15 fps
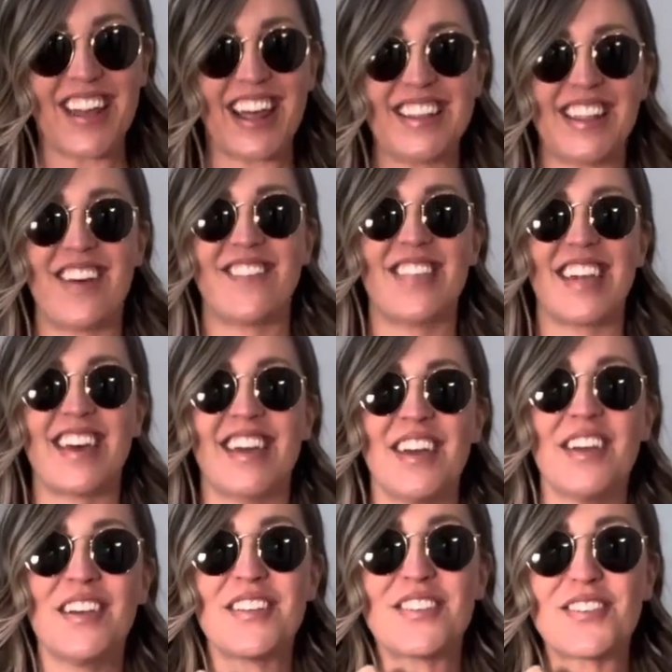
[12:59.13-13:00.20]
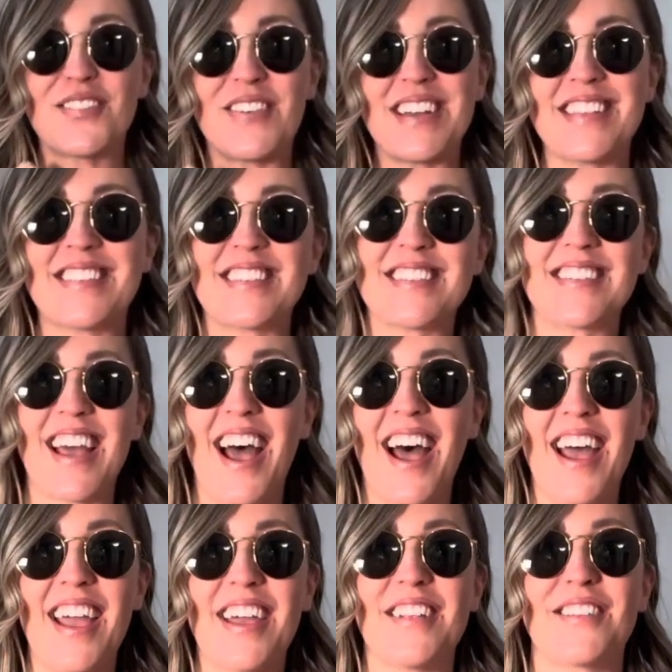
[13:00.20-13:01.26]
I love the twist
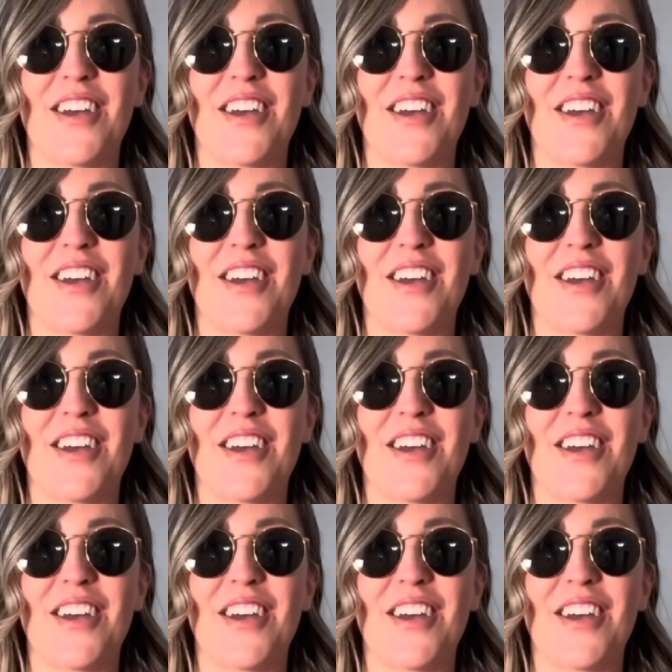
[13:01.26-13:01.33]
tie